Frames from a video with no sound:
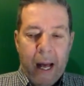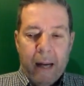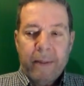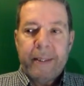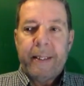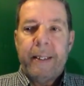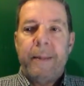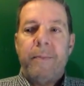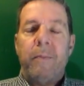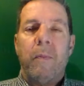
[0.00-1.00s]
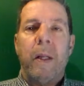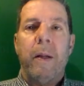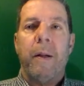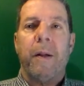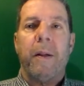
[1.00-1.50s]
having to
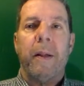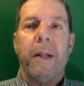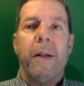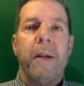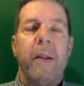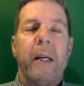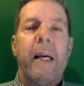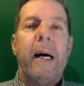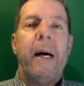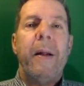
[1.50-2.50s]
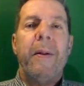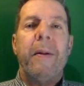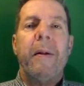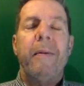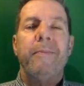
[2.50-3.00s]
just listen to the
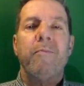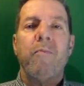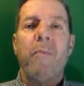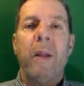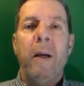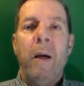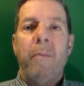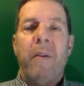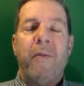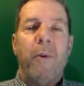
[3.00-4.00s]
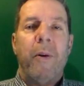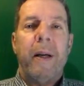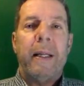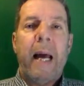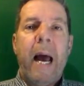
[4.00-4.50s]
guns before
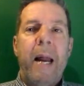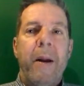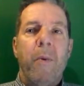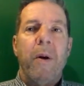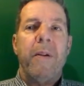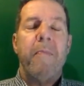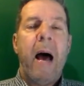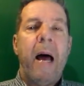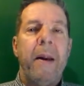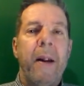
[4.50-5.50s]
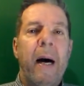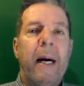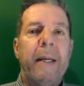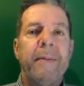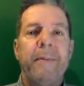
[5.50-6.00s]
you landed was bad
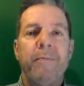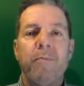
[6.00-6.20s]
enough.